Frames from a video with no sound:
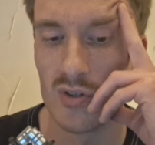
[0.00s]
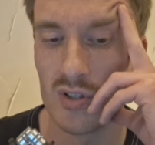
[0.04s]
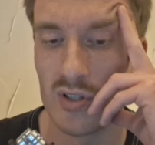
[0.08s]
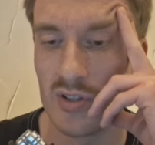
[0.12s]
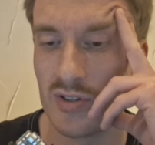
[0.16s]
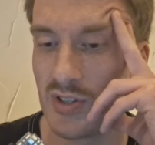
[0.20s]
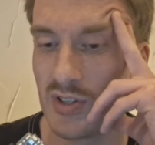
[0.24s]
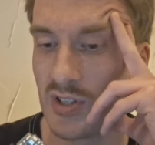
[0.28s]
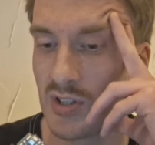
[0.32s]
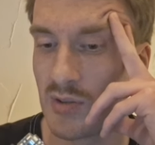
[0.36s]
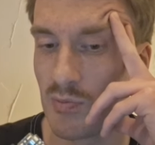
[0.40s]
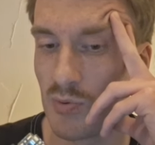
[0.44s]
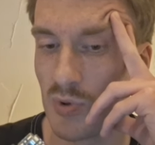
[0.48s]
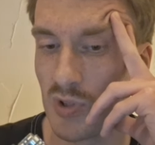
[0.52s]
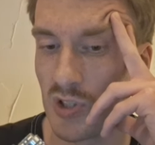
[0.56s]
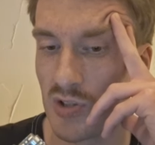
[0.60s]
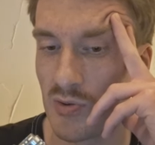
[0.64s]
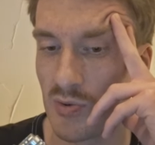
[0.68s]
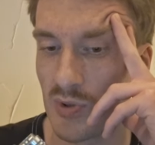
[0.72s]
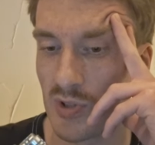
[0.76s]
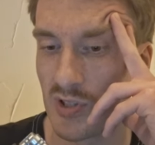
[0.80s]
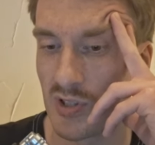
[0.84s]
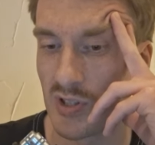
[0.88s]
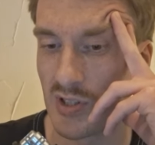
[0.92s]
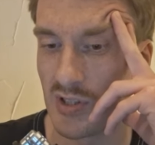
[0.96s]
Well, this bridge
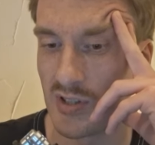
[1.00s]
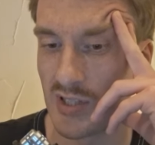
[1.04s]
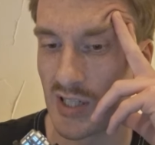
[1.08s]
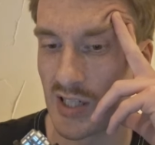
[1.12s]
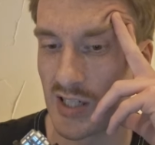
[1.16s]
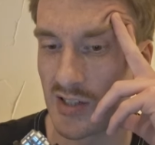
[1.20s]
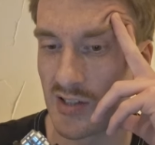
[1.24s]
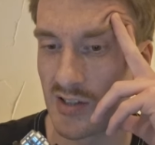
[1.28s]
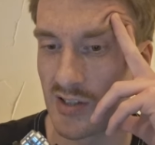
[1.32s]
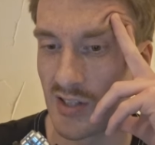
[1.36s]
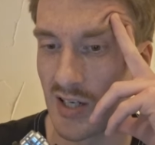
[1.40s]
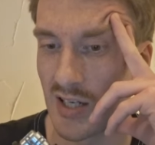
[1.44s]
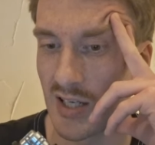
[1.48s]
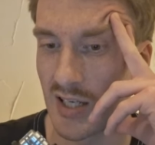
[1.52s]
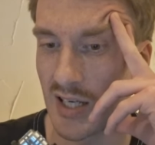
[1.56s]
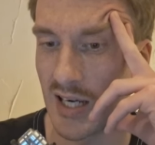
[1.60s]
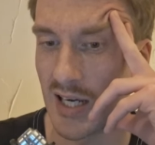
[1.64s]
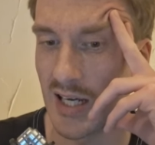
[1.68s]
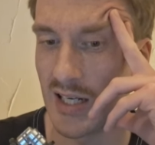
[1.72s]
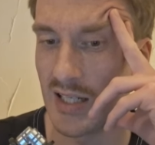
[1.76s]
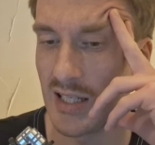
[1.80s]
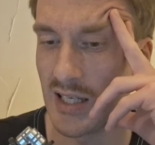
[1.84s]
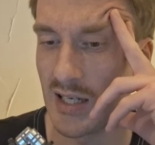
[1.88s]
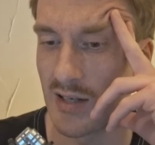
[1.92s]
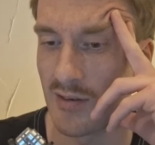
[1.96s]
was a disaster like
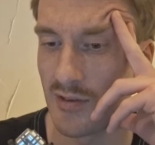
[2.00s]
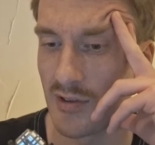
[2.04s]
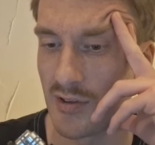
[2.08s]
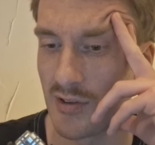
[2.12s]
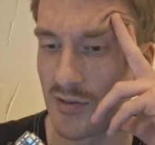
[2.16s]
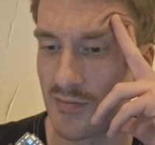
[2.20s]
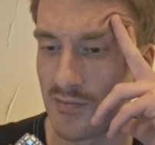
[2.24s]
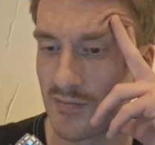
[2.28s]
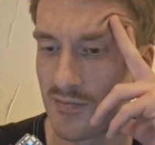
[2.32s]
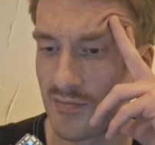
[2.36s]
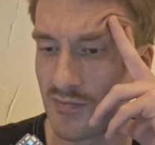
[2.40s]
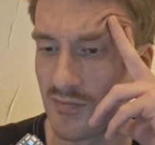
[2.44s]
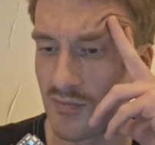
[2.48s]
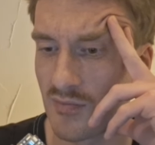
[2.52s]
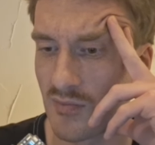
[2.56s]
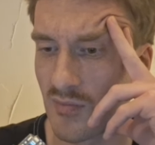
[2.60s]
any other.